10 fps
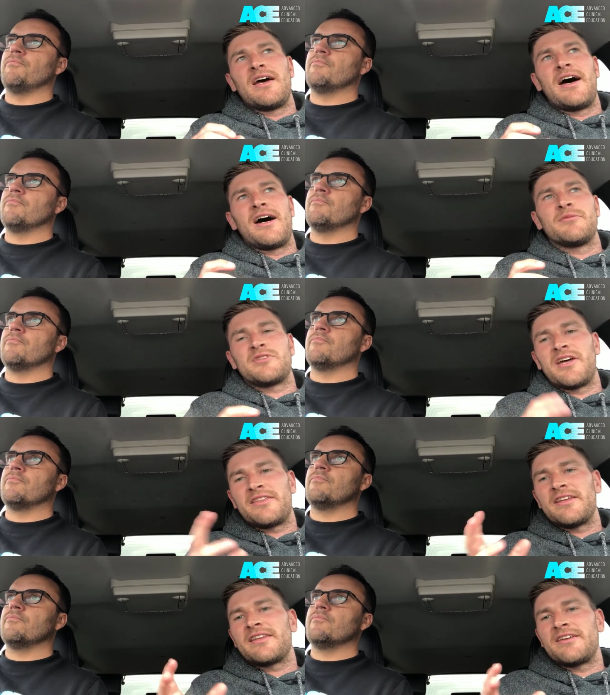Speaker 1: Um, so I
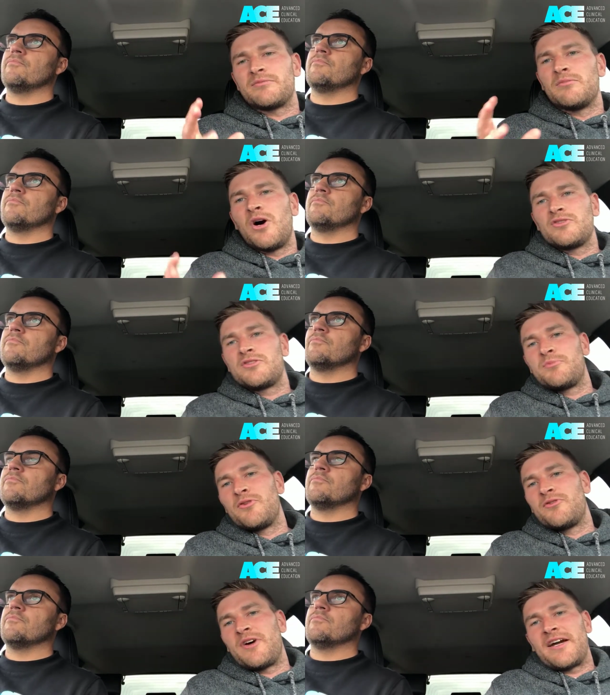think there's
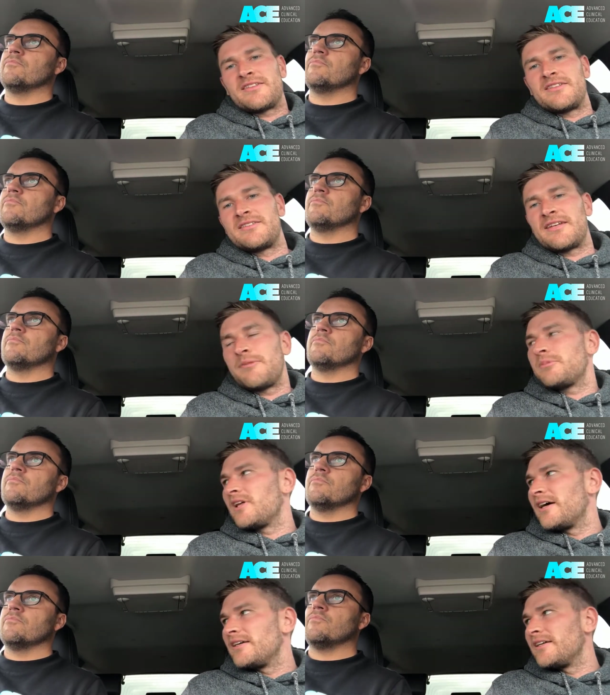multiple factors at
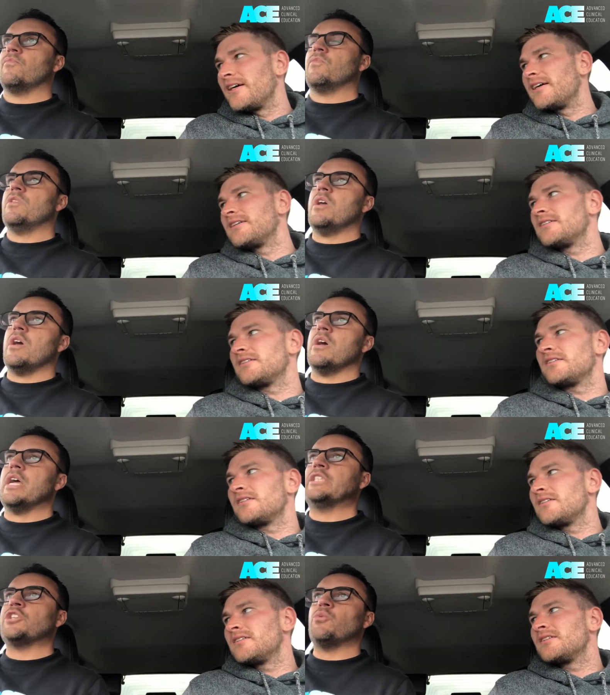play here.
Speaker 2: Yeah,
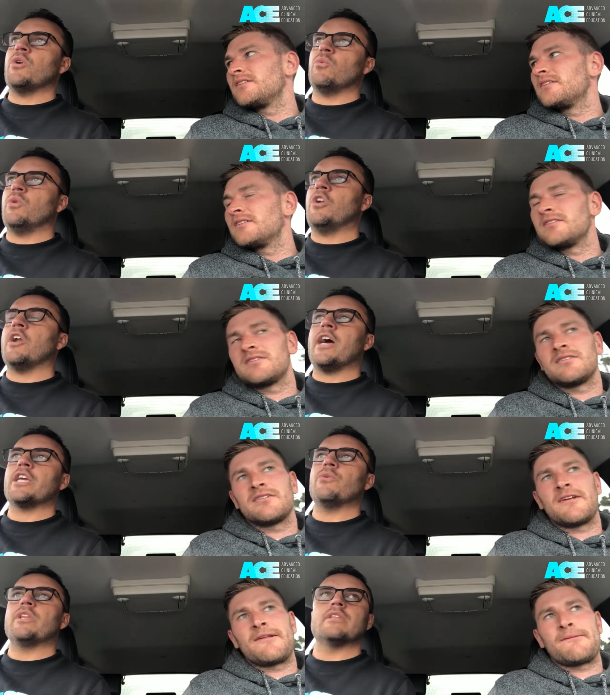and so we're, we're not
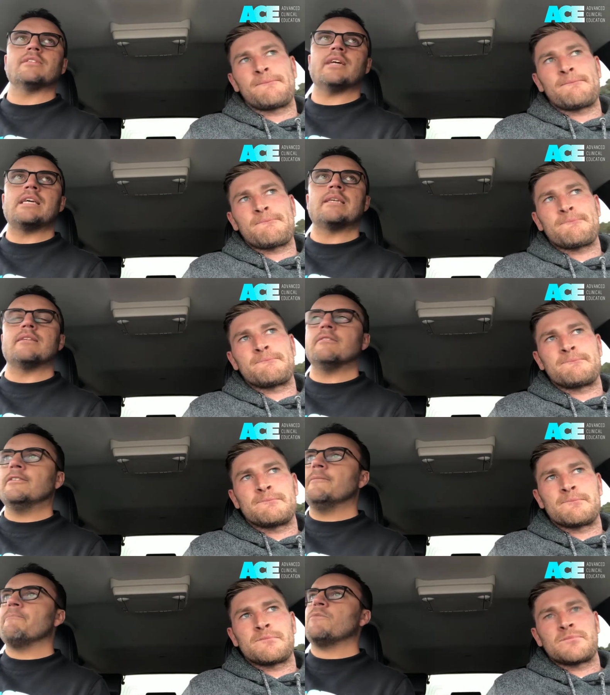arguing to say
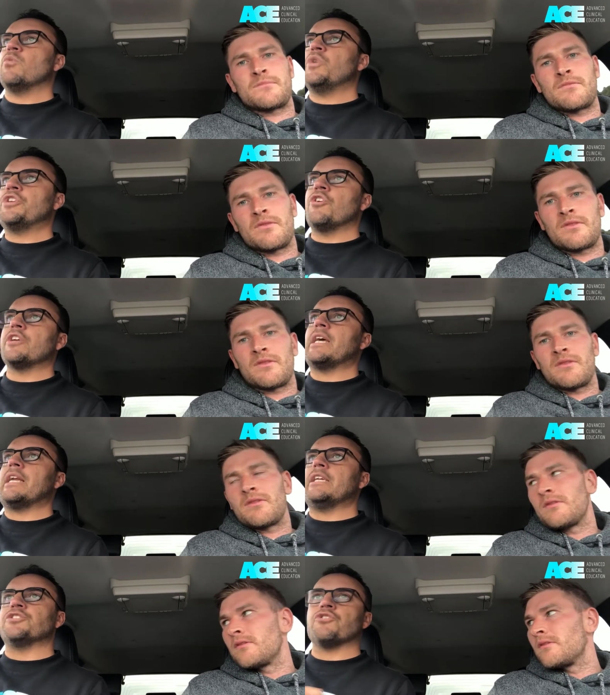that we don't get
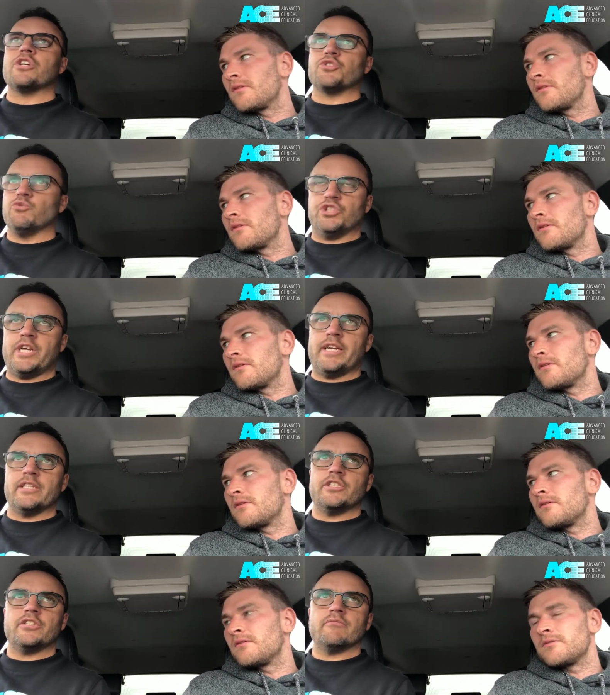any structural
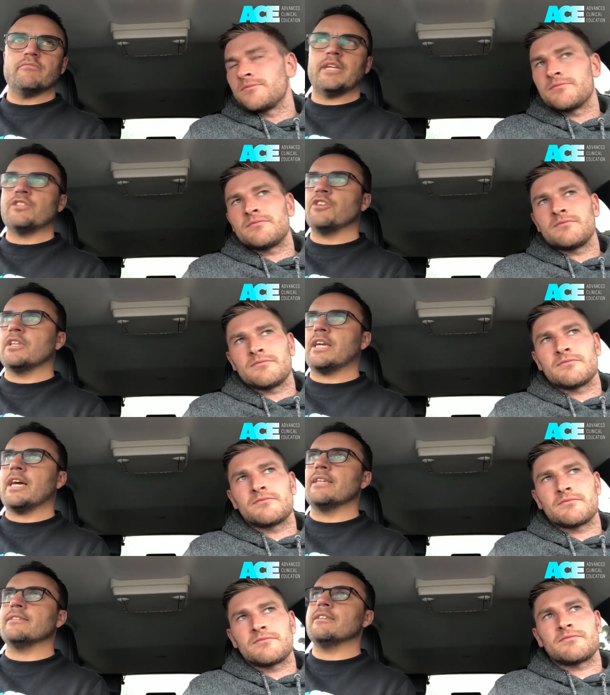change. That's not the
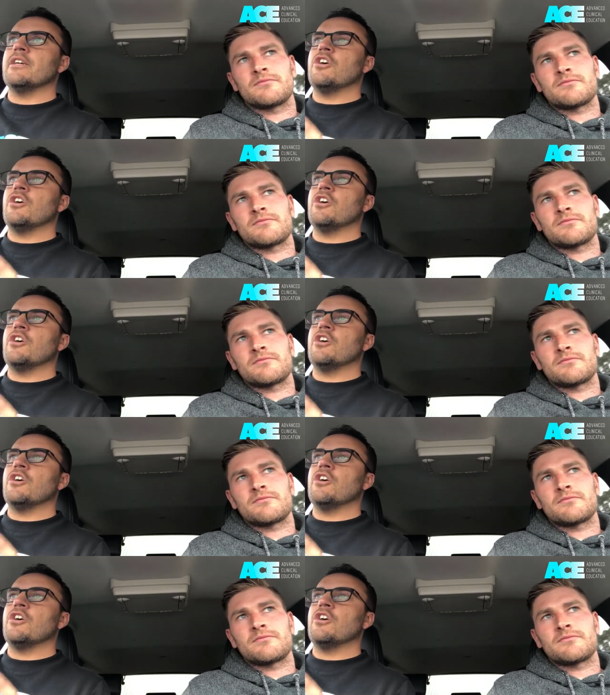case.